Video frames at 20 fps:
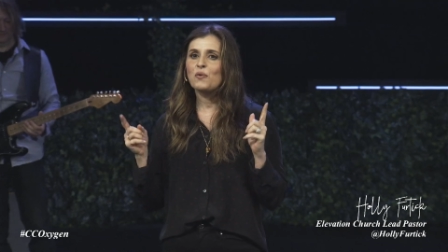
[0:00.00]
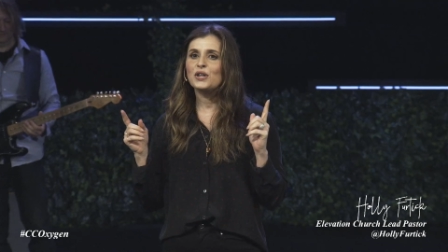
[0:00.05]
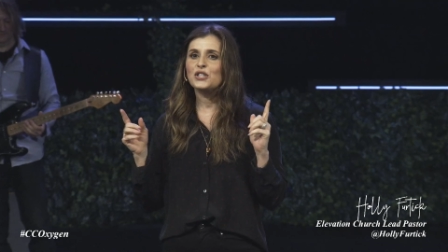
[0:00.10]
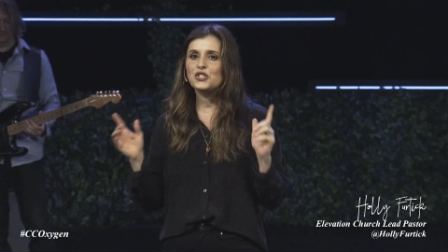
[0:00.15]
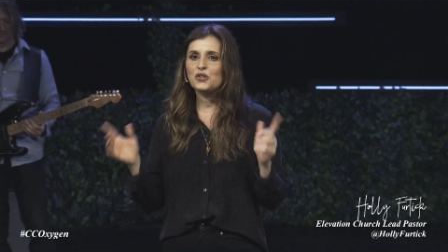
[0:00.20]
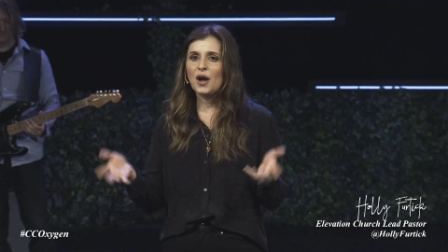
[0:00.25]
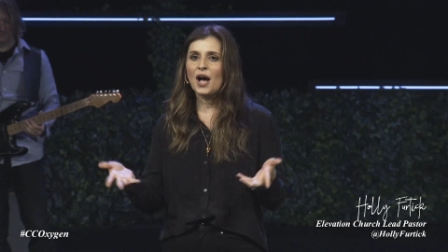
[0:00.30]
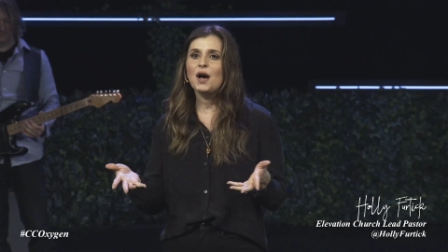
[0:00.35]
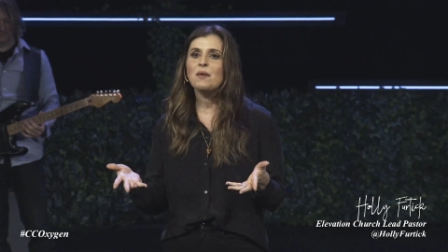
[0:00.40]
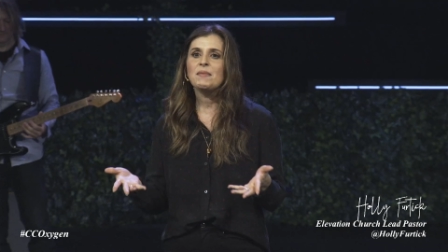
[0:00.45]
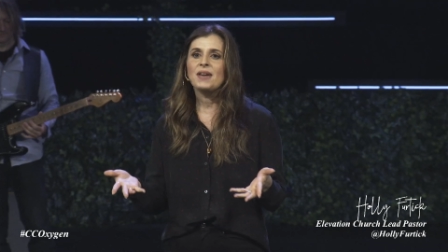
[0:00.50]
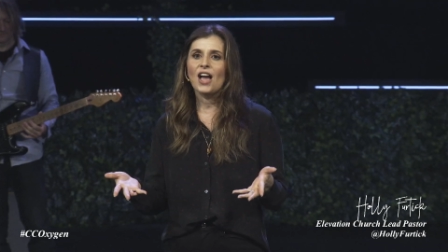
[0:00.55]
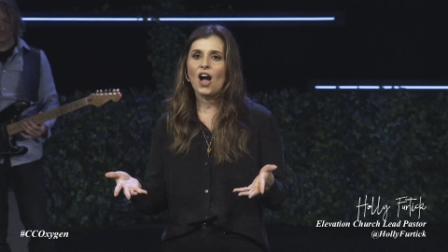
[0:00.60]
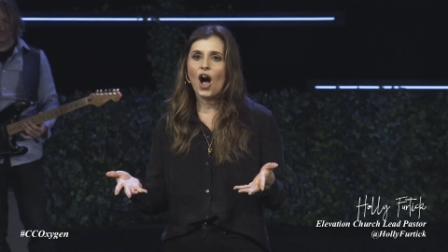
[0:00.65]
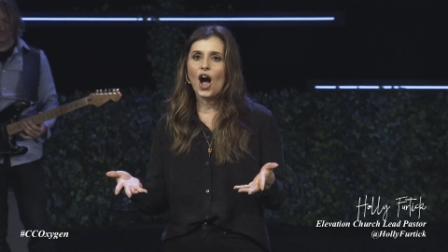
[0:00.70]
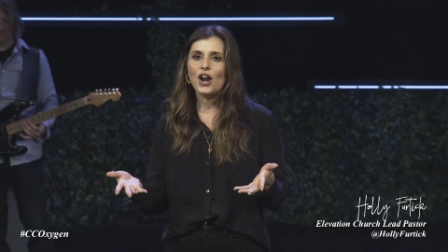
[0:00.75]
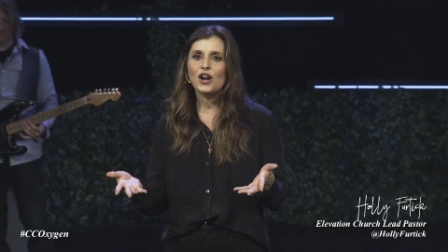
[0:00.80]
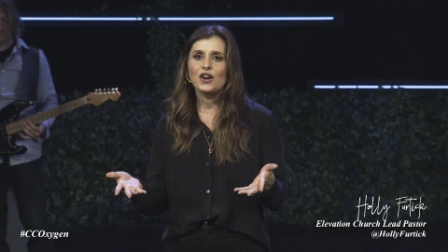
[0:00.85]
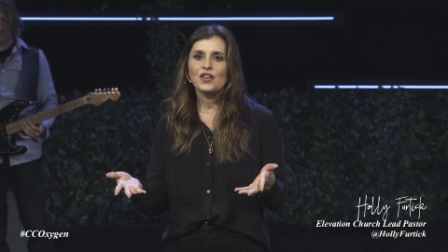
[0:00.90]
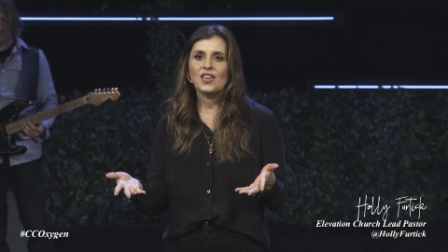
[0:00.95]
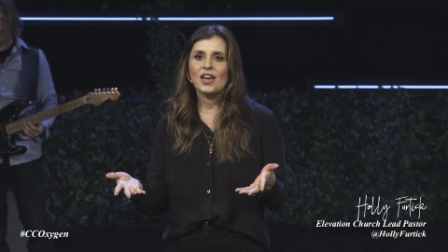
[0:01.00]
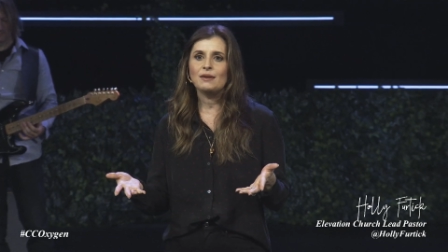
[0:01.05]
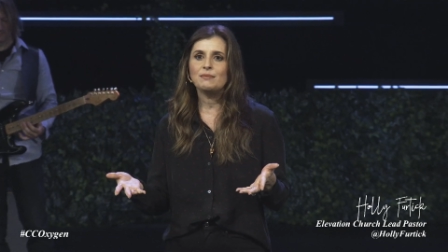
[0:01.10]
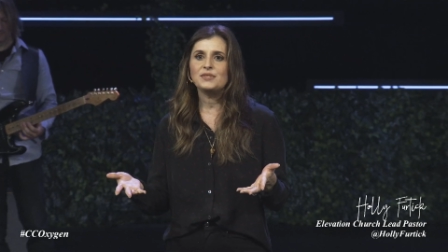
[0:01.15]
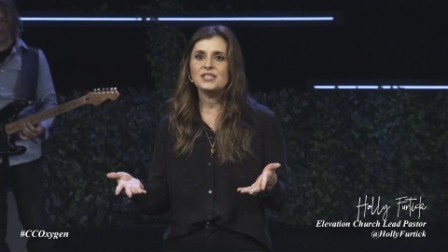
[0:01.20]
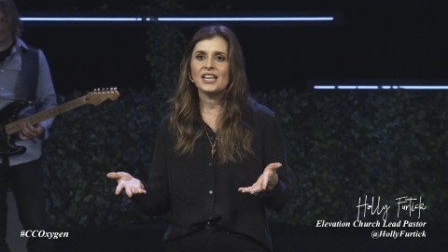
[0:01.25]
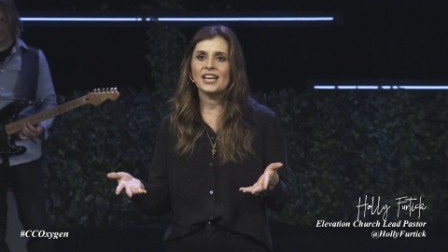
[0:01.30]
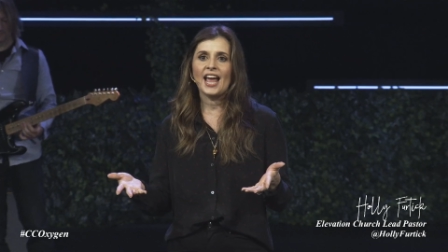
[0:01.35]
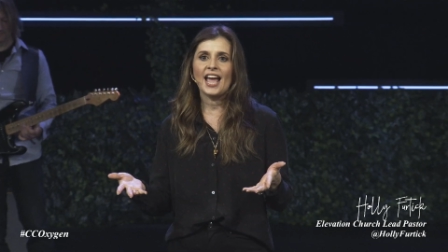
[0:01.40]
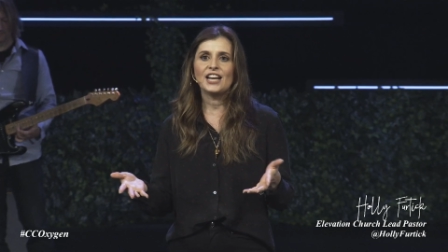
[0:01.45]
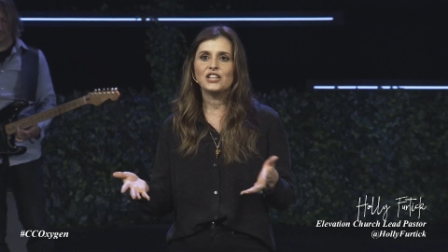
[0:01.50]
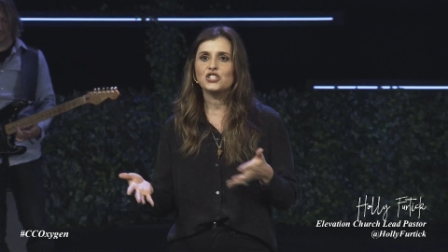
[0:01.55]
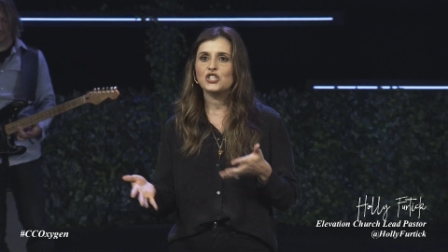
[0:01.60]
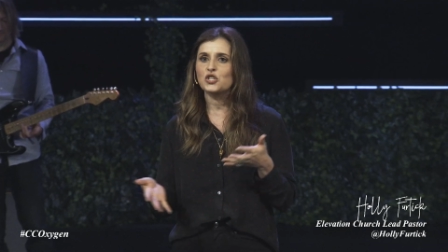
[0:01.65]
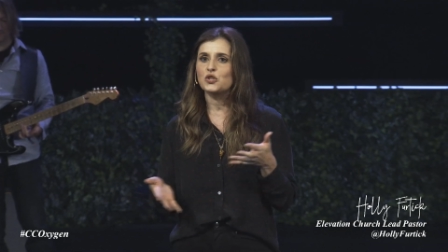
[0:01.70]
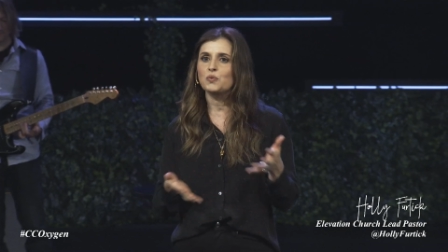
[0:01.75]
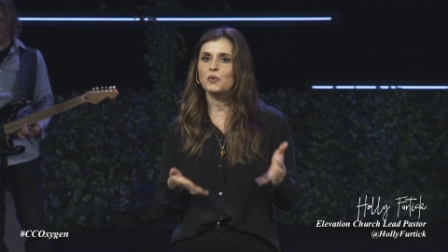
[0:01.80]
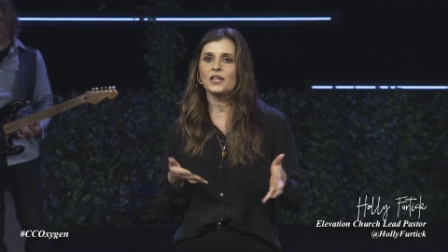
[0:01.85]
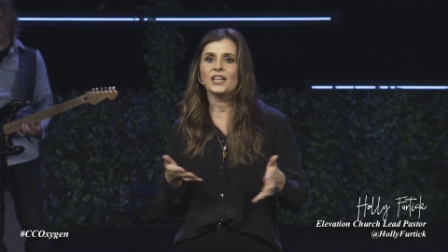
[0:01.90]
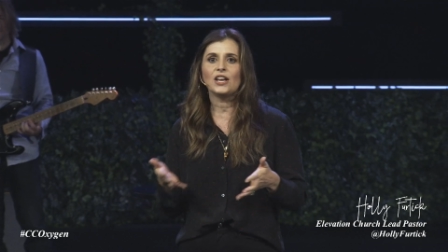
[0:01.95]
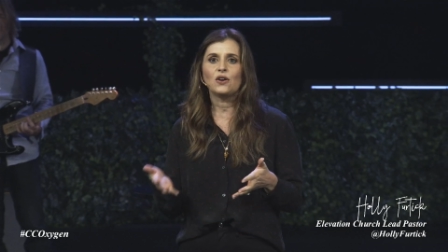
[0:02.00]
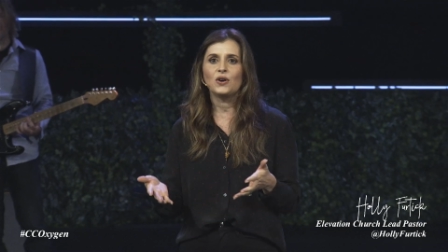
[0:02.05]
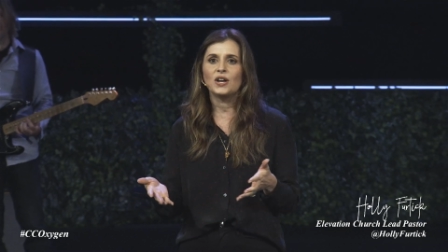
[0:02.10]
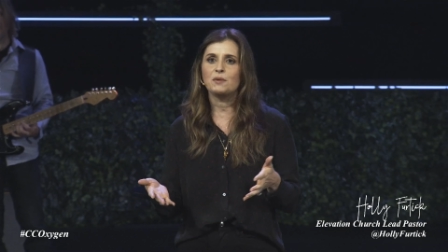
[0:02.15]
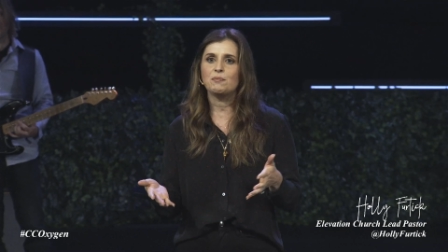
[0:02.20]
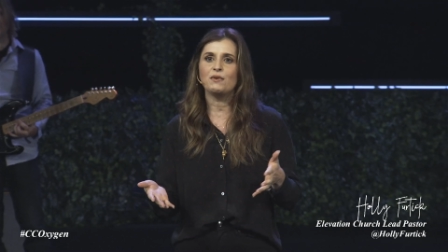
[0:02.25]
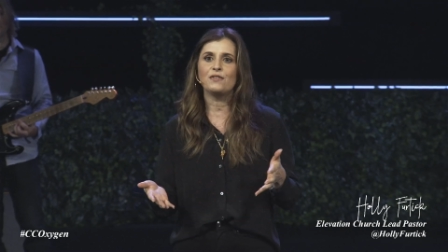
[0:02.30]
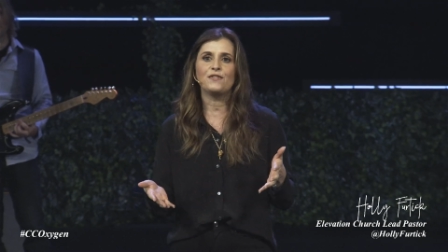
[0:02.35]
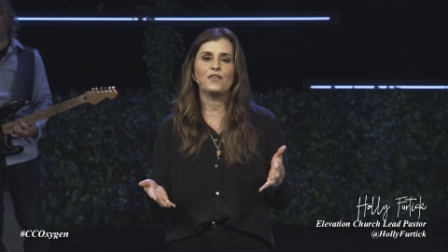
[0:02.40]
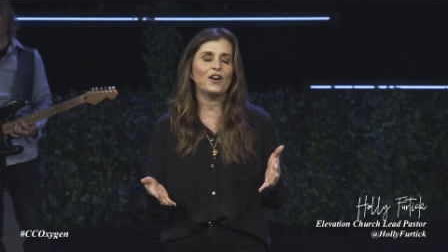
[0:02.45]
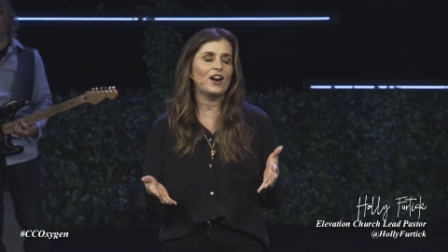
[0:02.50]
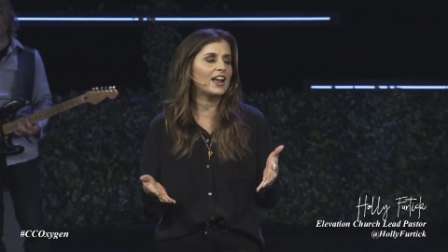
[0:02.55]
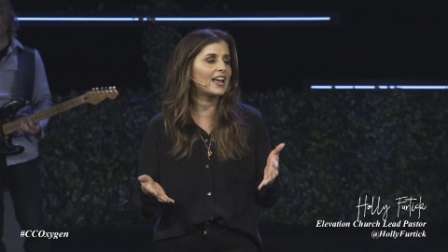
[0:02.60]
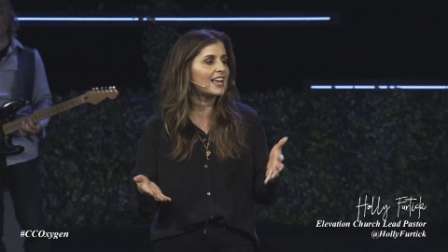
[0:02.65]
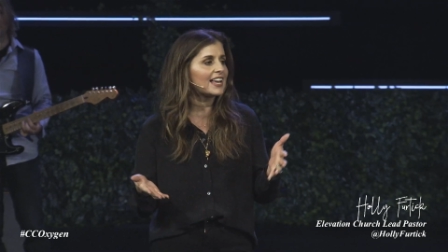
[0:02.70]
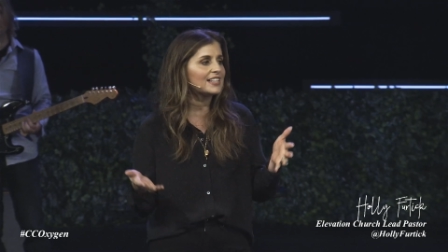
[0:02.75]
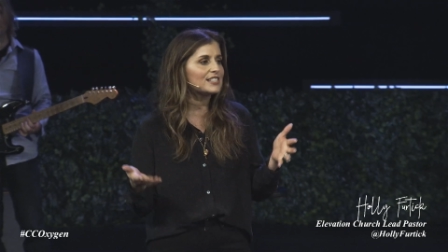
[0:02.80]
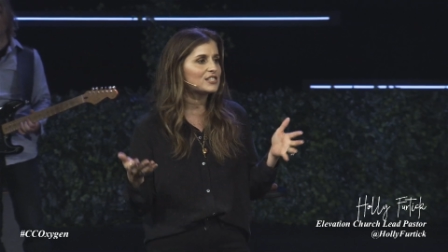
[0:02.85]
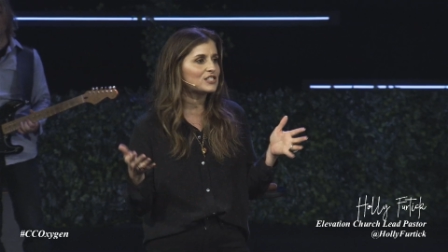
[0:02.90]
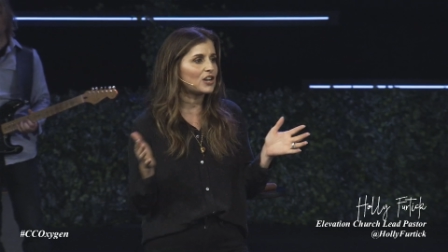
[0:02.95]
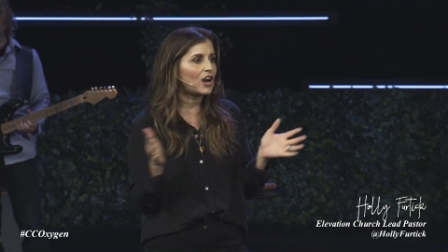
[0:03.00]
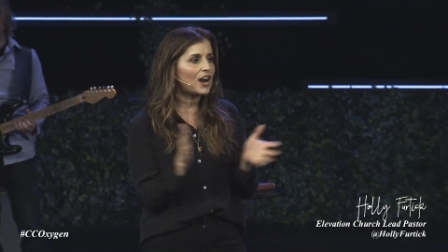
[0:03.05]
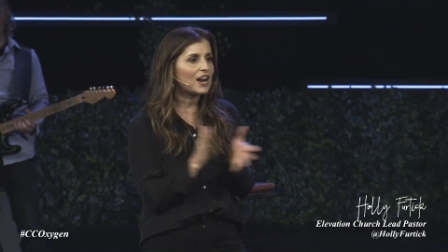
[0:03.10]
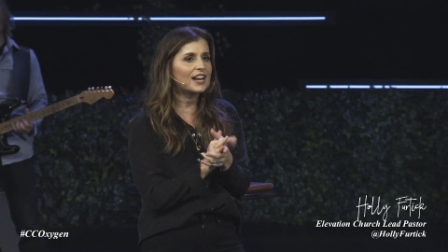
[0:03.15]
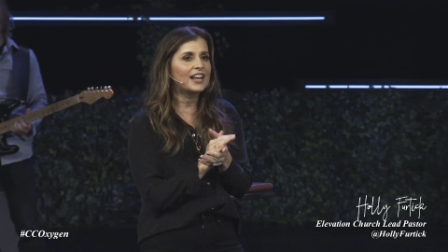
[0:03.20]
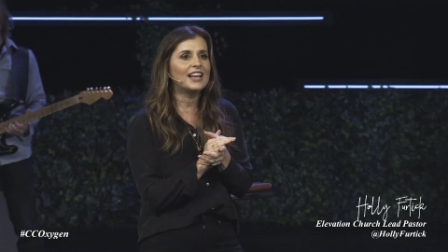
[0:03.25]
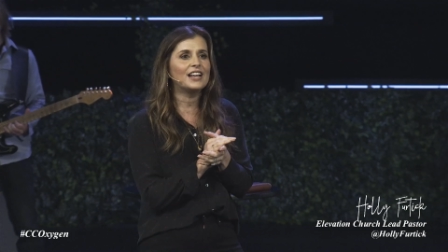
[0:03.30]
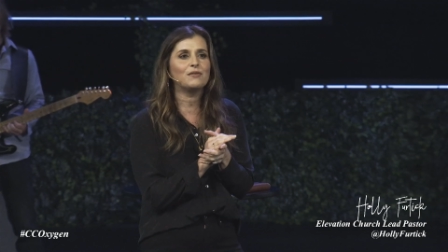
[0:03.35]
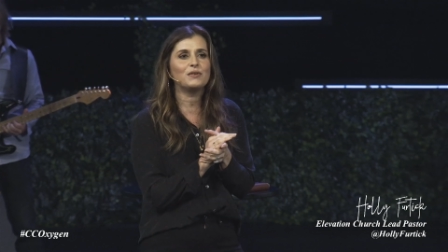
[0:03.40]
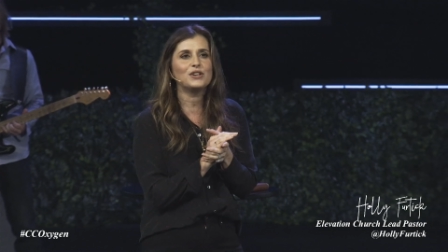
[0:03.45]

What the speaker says: would you help me honor them tonight just really quick before I get started?